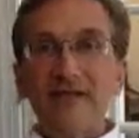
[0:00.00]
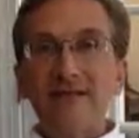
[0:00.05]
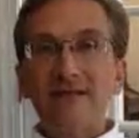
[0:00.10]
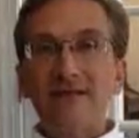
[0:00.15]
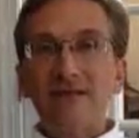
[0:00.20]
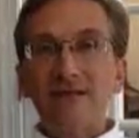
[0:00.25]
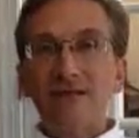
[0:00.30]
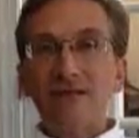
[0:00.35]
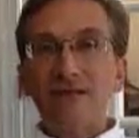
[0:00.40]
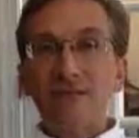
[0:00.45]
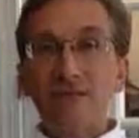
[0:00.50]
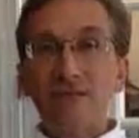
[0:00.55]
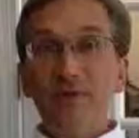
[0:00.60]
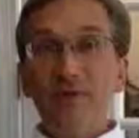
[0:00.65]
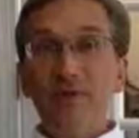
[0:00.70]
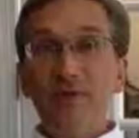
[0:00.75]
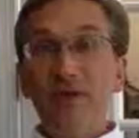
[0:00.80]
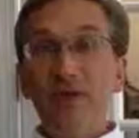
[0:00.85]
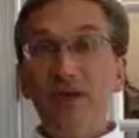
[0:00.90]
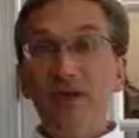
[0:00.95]
Instead, you'll be
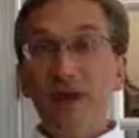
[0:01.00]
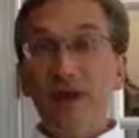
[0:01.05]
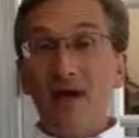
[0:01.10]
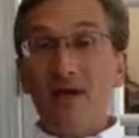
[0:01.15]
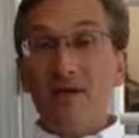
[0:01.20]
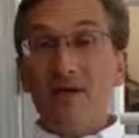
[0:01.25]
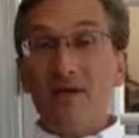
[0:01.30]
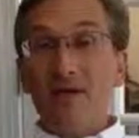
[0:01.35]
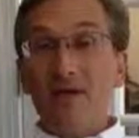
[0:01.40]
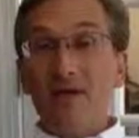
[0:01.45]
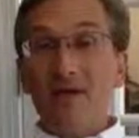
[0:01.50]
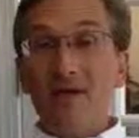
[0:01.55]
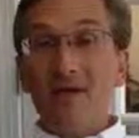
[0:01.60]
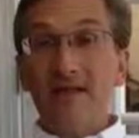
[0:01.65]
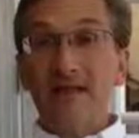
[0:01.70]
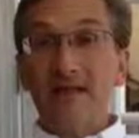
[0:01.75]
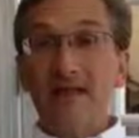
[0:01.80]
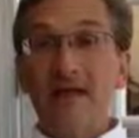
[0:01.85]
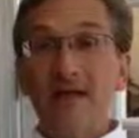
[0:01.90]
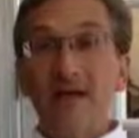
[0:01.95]
doing a lot of
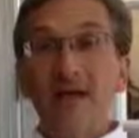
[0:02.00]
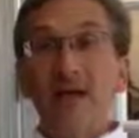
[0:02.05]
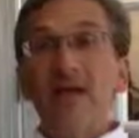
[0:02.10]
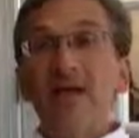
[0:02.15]
listening.